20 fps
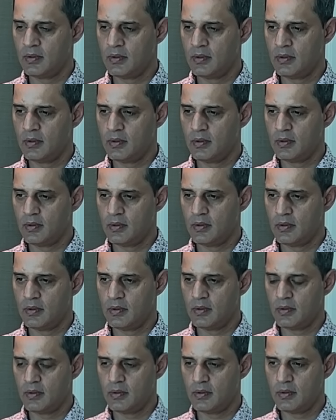
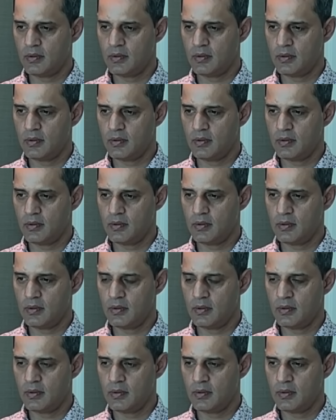
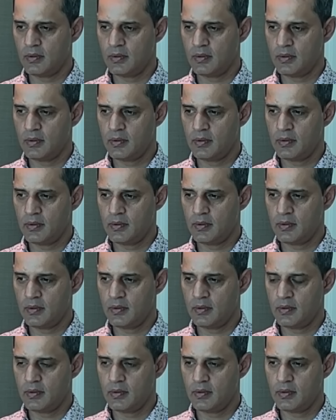
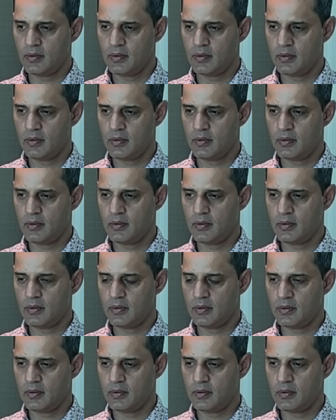
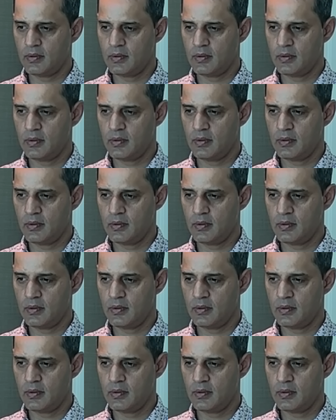This person isn't speaking.